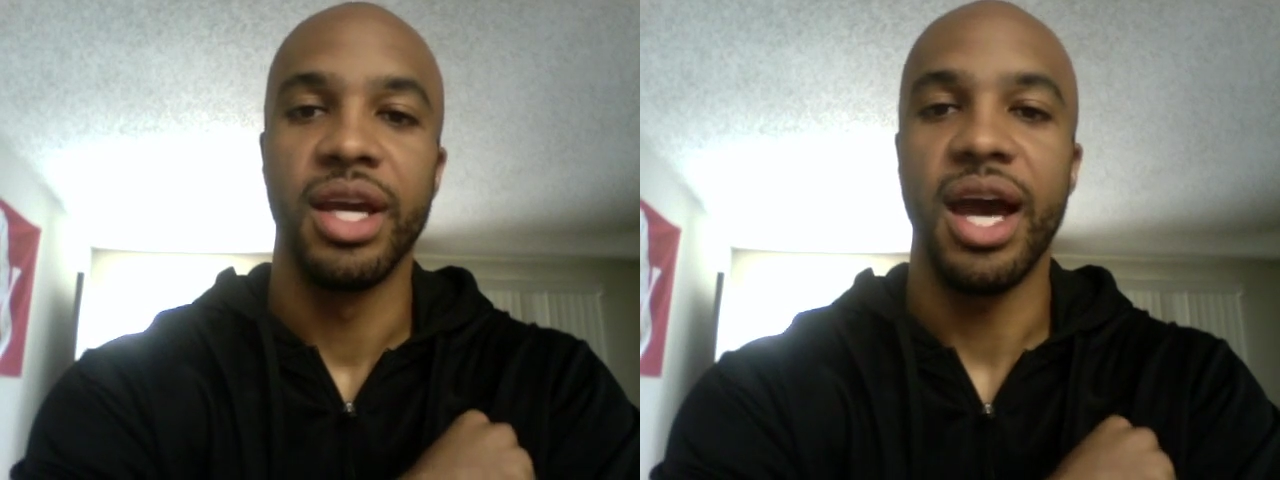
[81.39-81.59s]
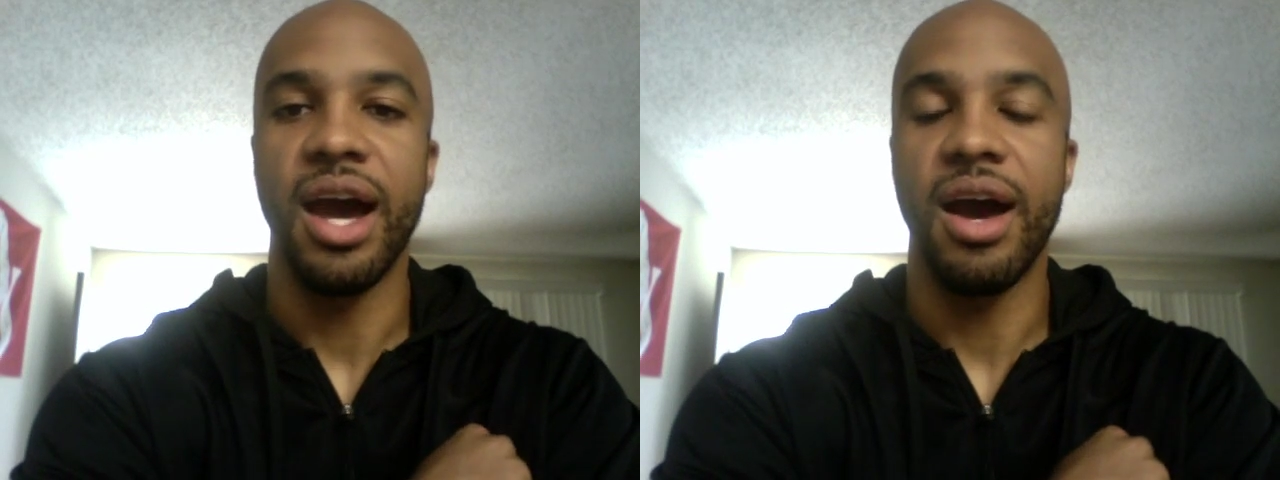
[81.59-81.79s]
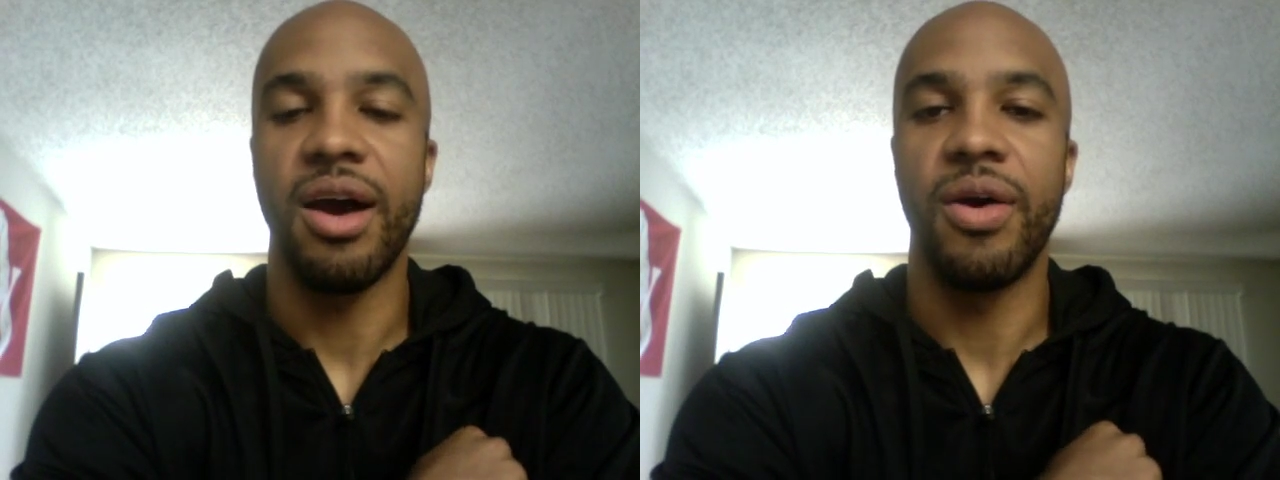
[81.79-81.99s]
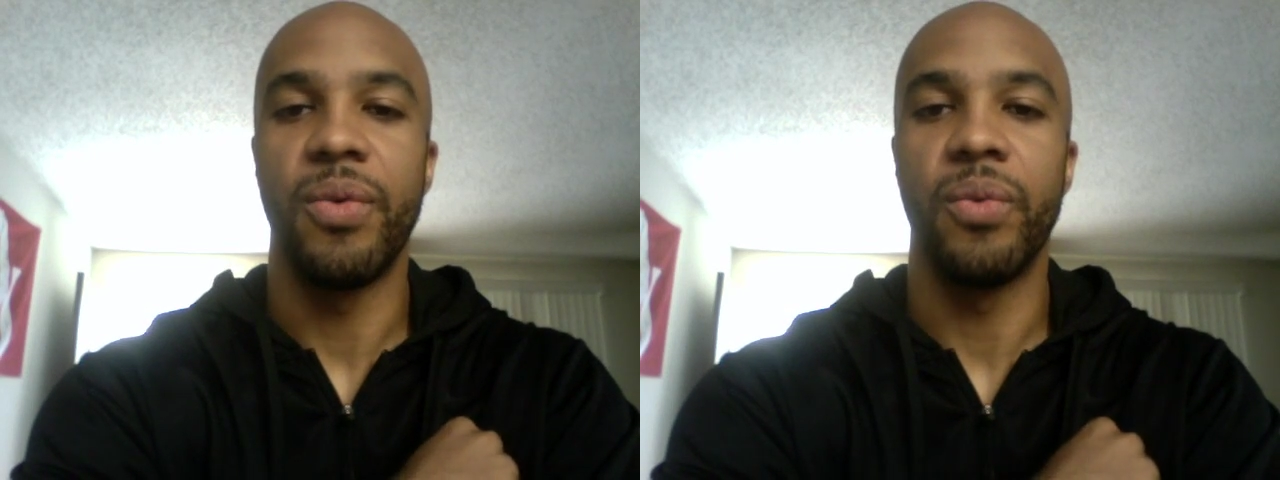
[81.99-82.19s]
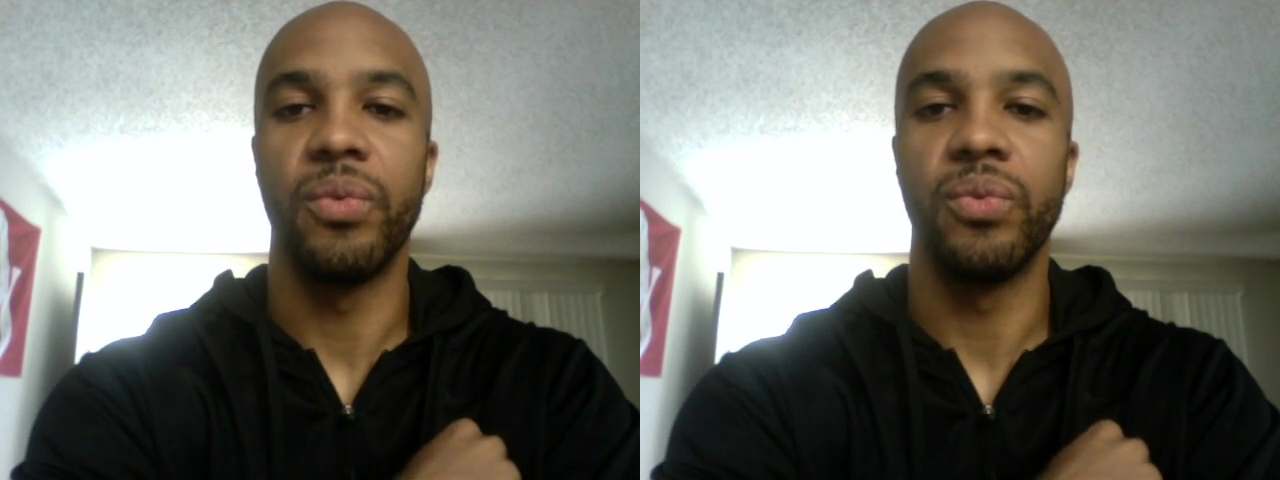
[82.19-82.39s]

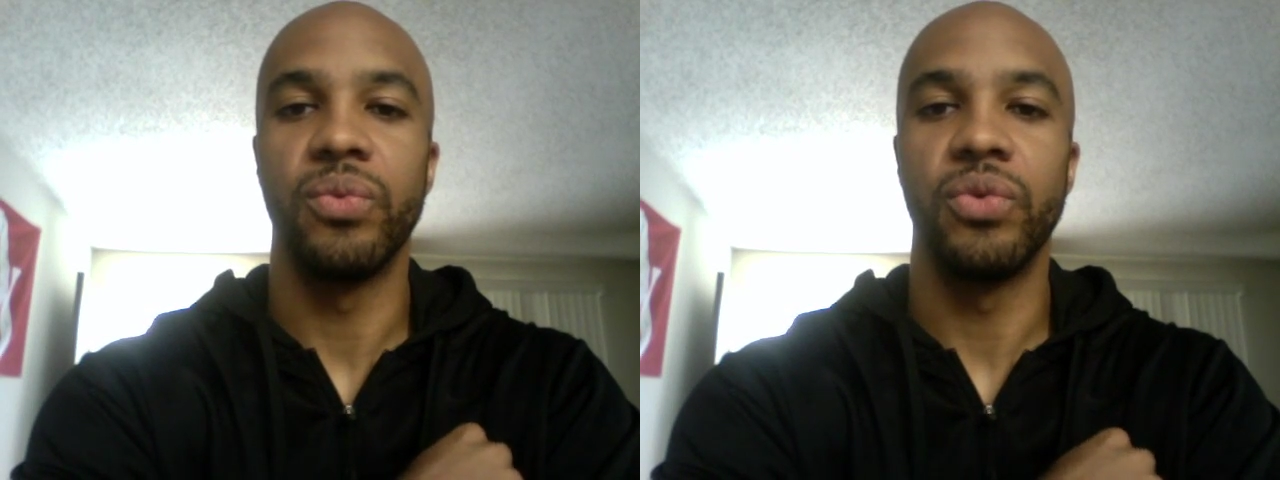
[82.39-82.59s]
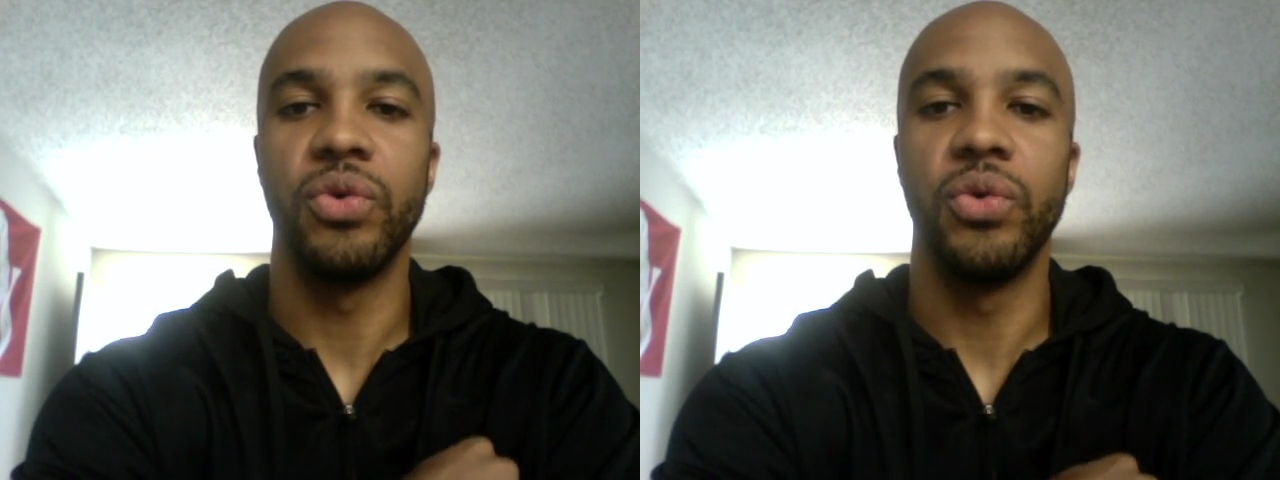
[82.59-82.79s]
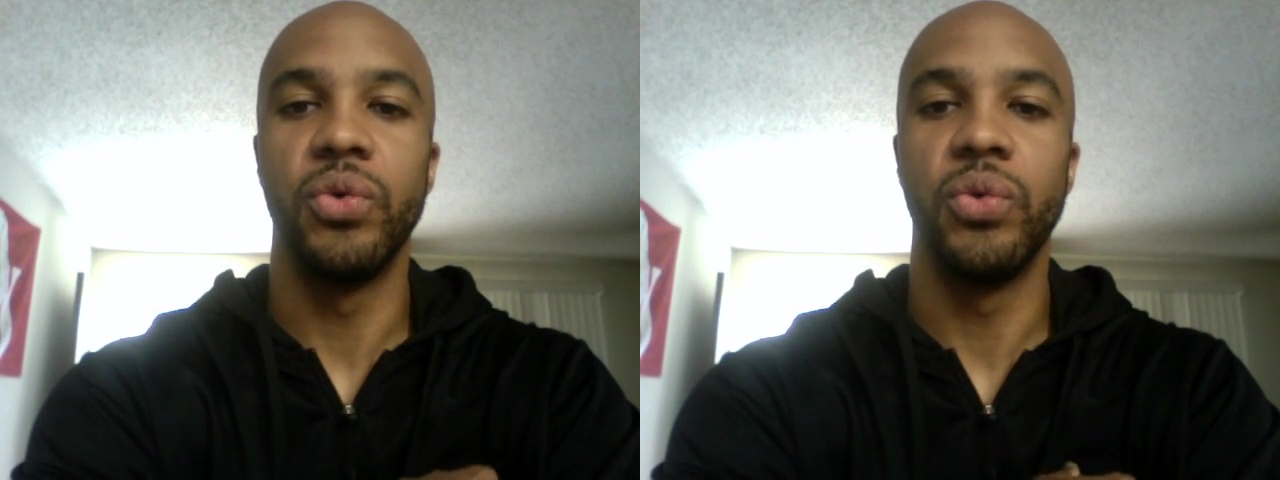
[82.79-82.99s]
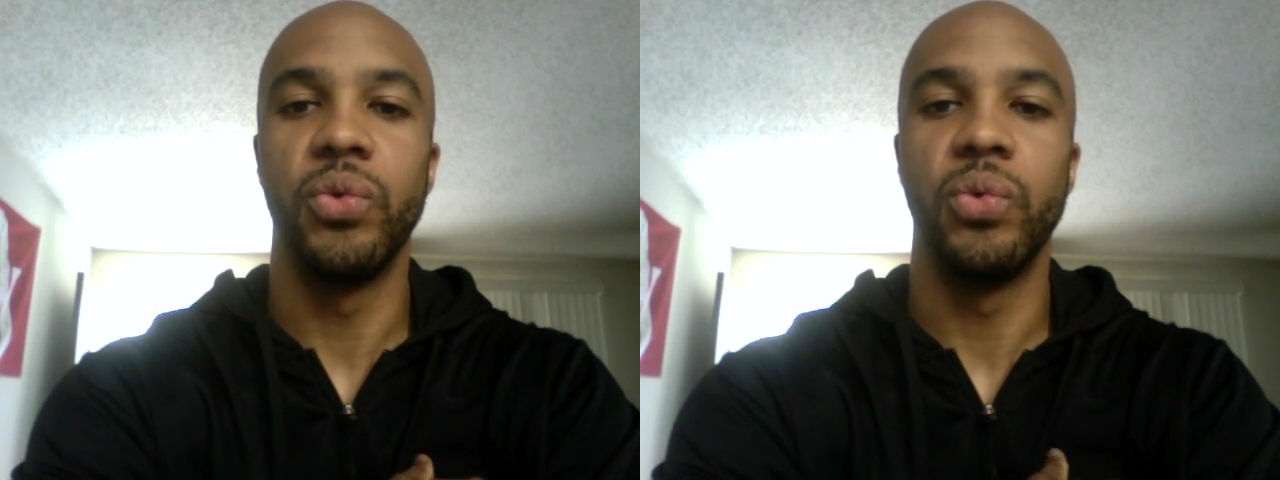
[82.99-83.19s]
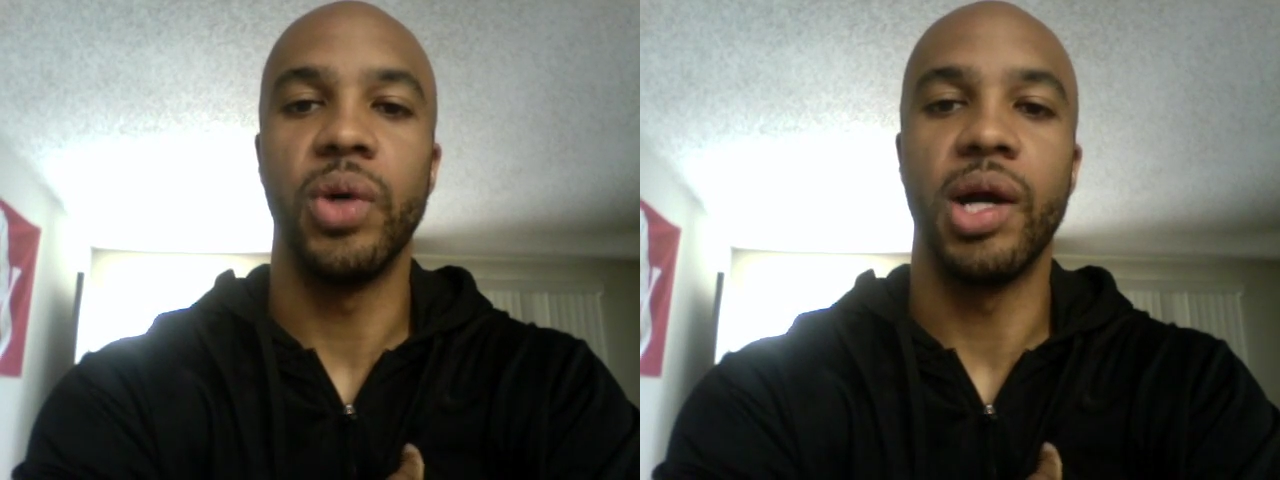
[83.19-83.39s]
how
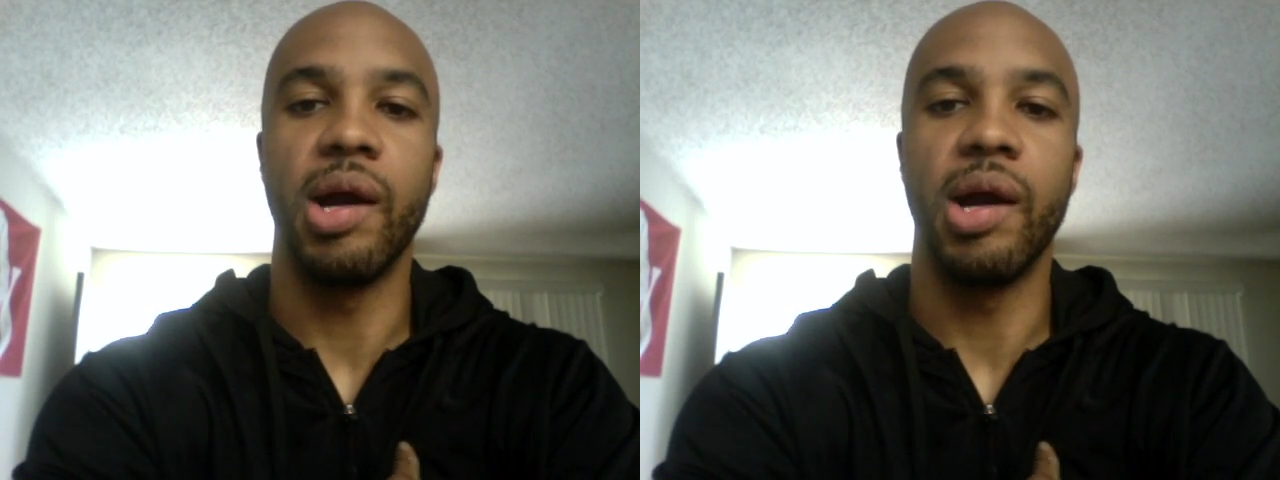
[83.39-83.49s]
you